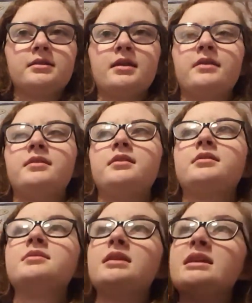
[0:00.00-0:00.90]
I think,
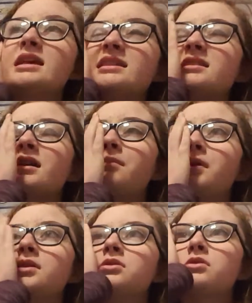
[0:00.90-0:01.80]
disease has come
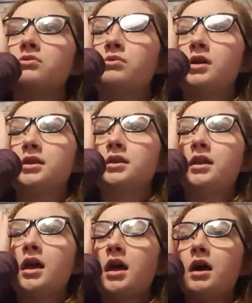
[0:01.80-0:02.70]
into the Walton
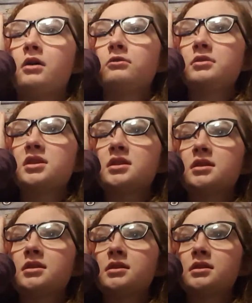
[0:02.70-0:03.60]

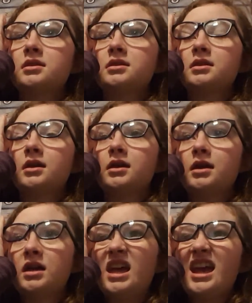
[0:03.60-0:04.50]
house.
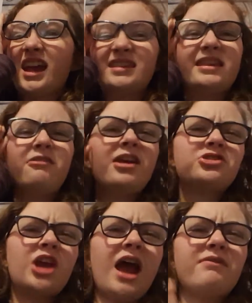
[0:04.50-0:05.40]
Because they don't
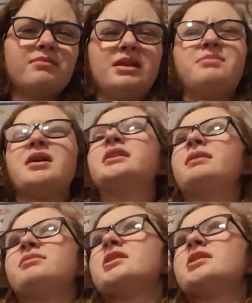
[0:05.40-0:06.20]
actually have that many pandemics.